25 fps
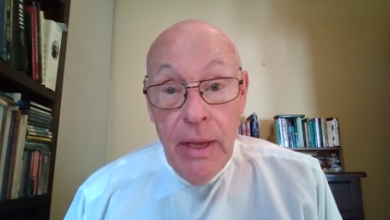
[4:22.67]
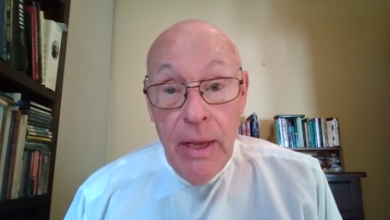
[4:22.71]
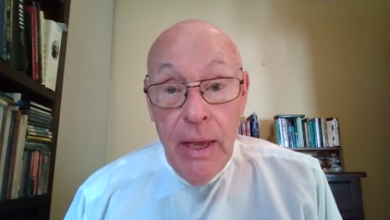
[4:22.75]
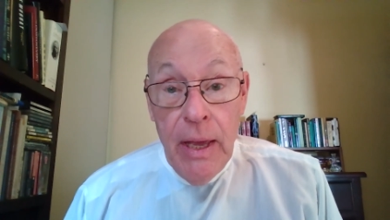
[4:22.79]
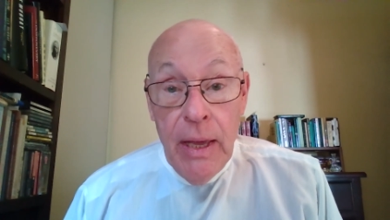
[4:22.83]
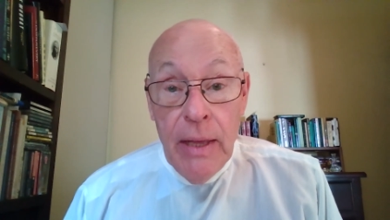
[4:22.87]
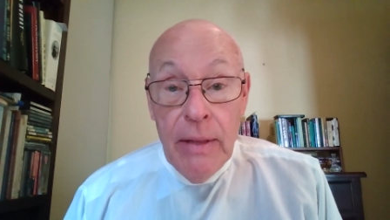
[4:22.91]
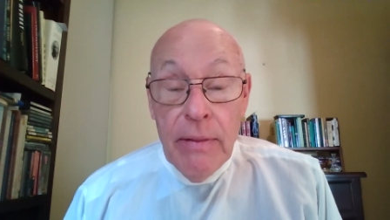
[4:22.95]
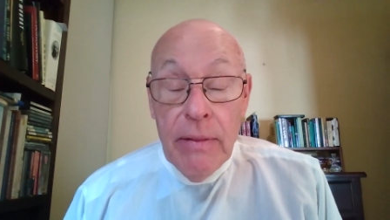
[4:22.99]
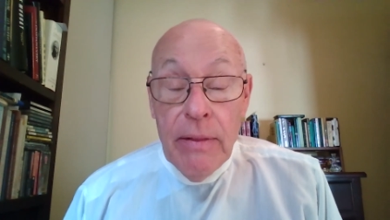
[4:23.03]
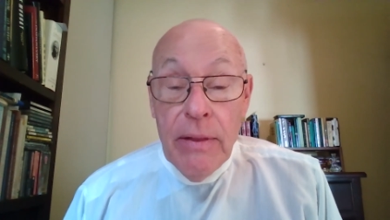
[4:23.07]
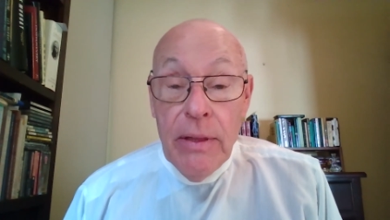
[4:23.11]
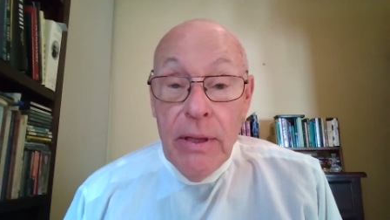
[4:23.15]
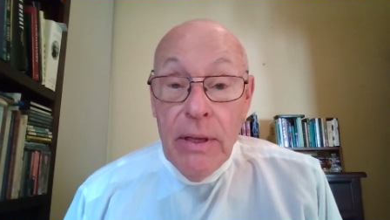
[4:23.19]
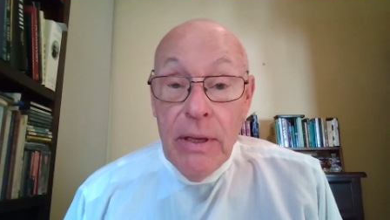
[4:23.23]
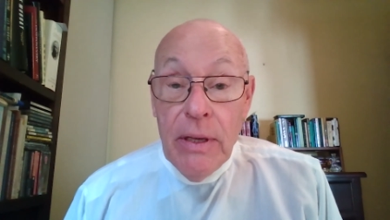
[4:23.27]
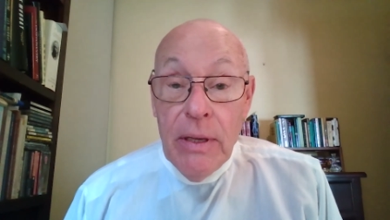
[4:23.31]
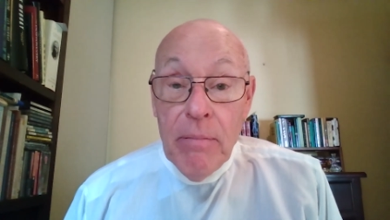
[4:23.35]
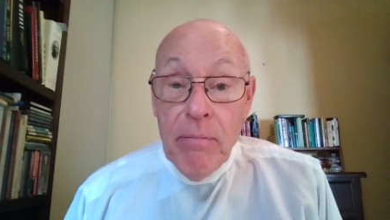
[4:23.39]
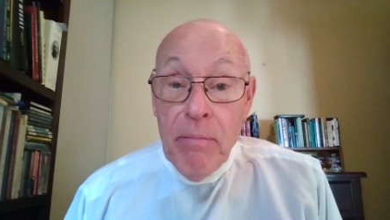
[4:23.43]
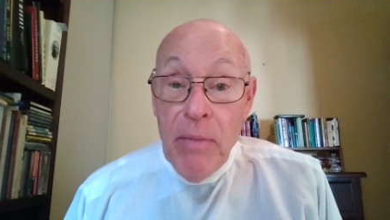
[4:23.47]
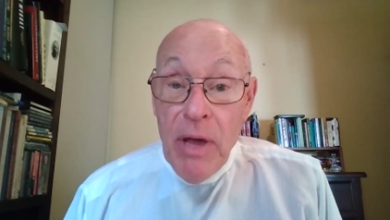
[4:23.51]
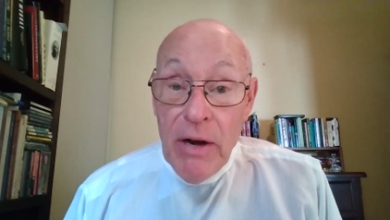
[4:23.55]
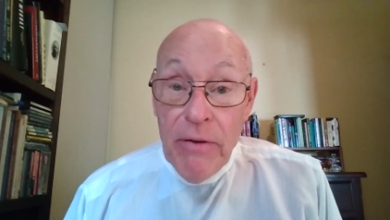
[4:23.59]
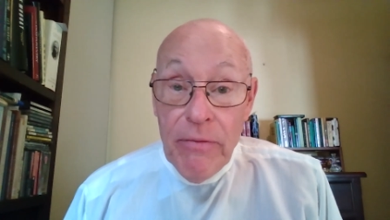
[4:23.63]
and the
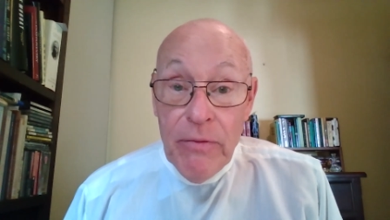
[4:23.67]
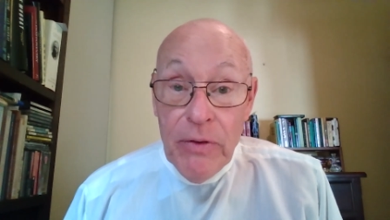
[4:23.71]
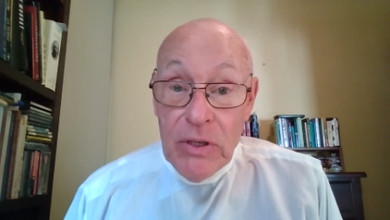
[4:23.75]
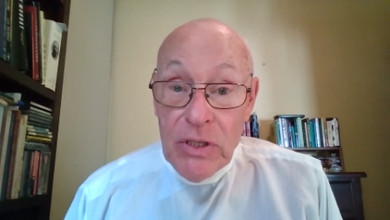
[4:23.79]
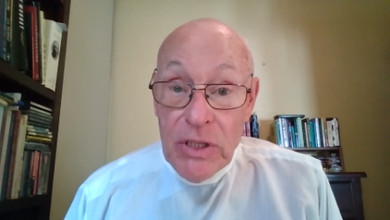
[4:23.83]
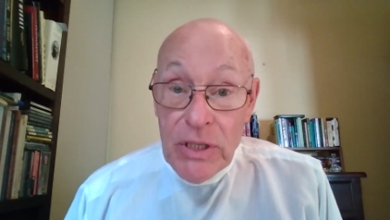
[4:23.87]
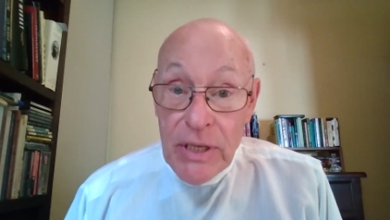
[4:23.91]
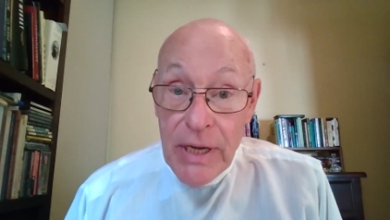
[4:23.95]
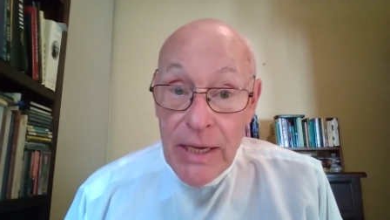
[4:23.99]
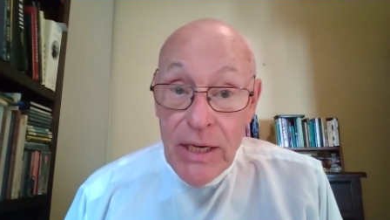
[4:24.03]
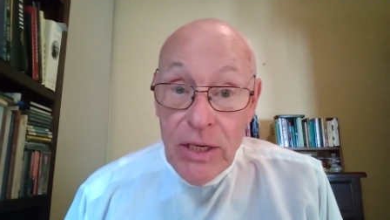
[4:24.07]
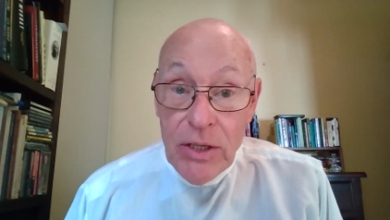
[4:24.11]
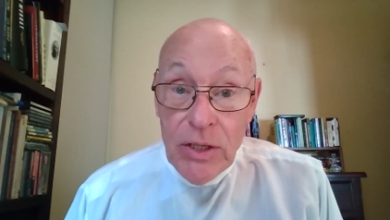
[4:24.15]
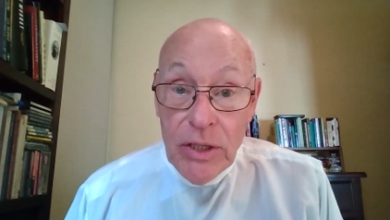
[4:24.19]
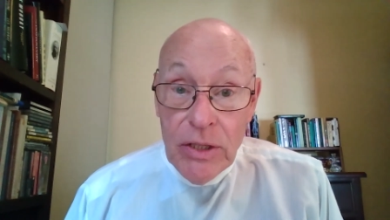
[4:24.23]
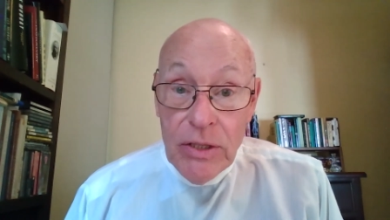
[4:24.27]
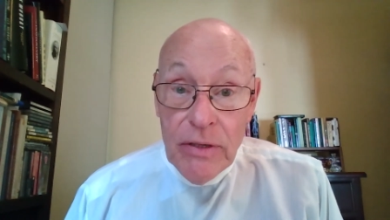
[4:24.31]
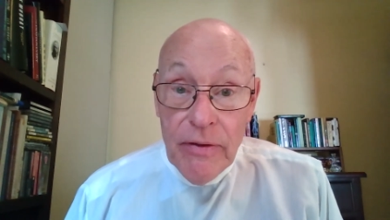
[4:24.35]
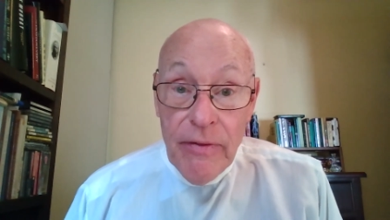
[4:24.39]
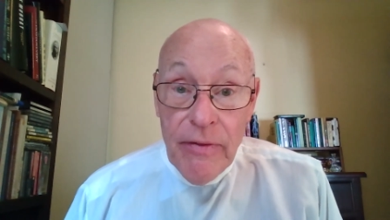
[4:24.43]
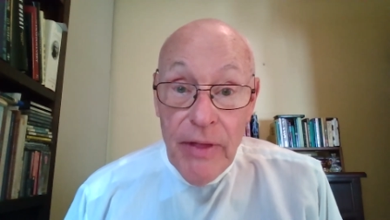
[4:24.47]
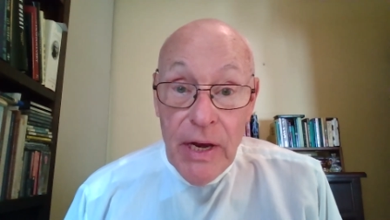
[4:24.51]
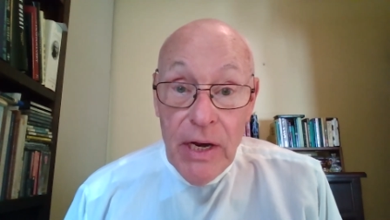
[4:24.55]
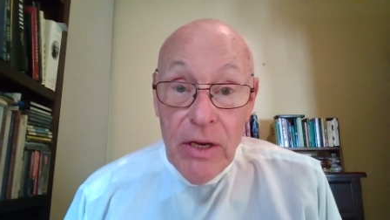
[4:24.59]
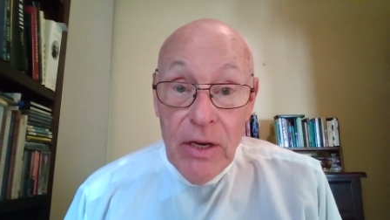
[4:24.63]
manifestations
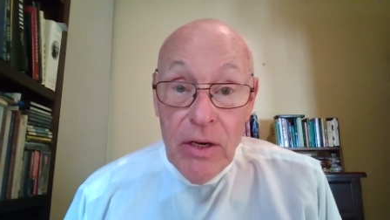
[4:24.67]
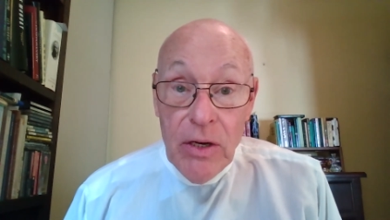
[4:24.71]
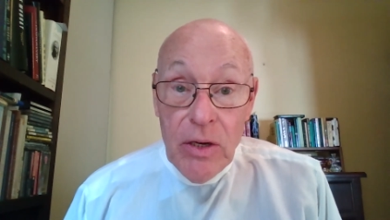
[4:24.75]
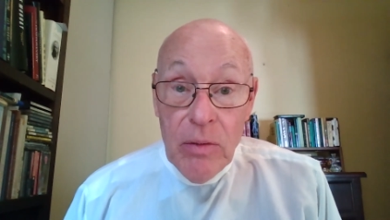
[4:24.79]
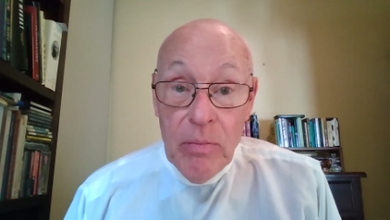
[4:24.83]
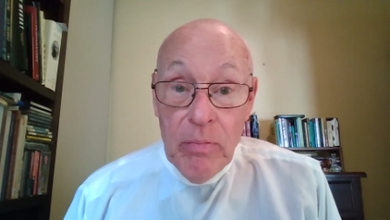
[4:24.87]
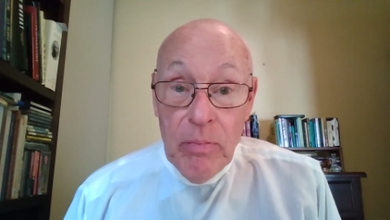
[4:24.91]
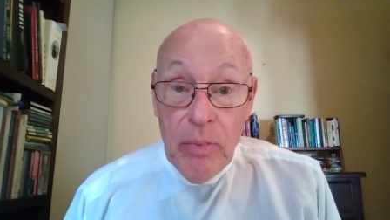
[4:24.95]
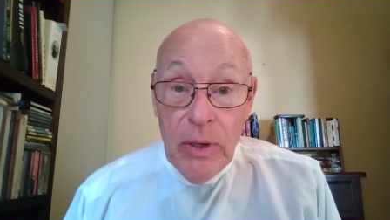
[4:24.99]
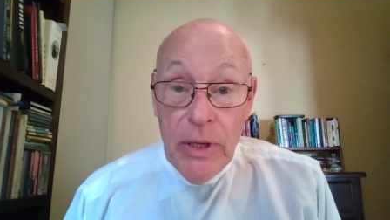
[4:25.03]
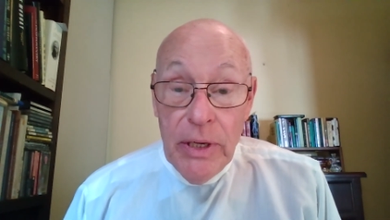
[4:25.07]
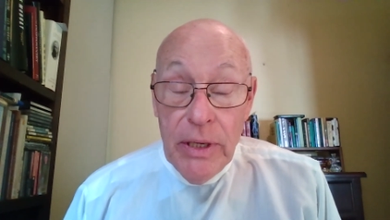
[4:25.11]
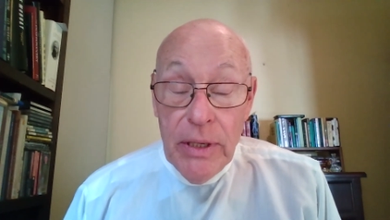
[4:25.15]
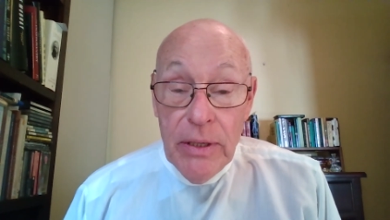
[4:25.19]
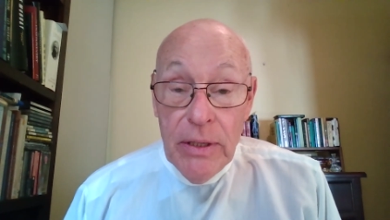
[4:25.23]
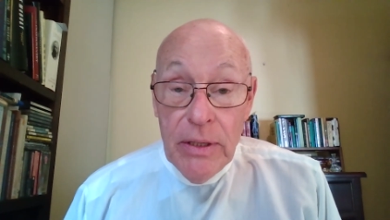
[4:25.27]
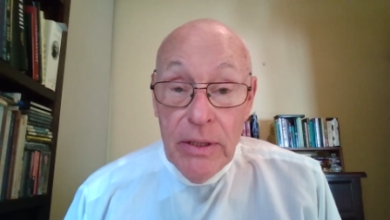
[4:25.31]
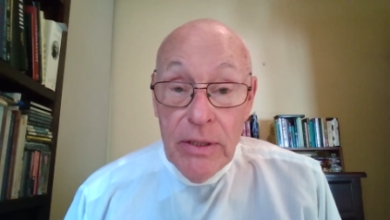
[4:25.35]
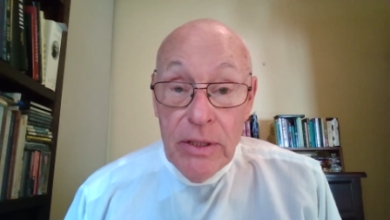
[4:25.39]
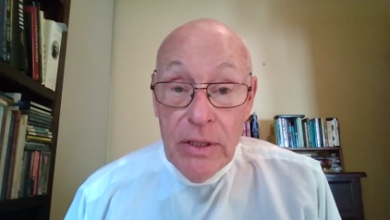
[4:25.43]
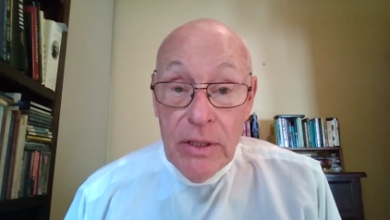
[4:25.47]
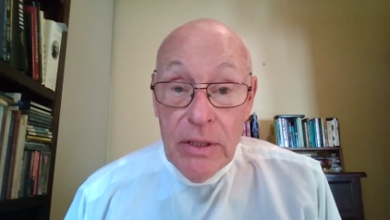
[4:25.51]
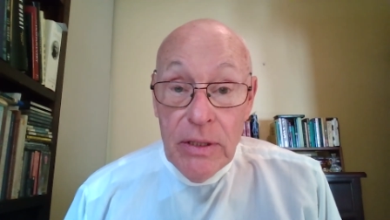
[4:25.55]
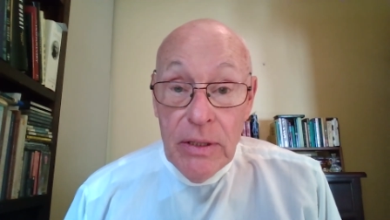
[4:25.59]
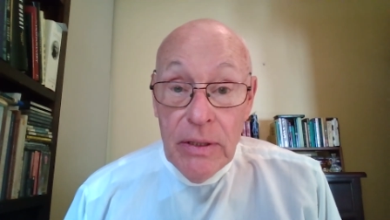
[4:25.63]
of that
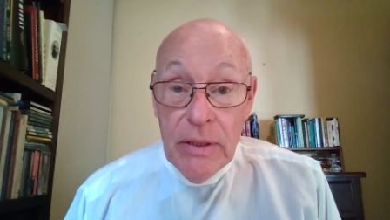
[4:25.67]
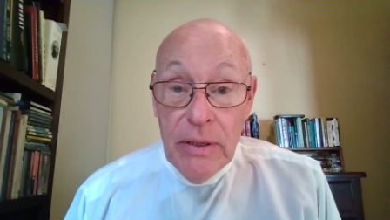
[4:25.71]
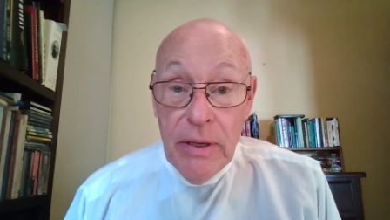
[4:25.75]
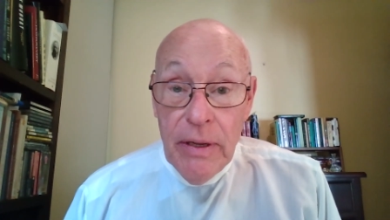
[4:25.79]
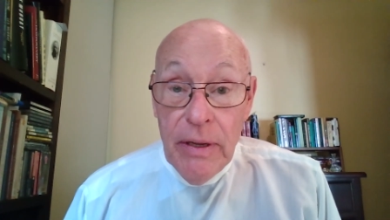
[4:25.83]
incompleteness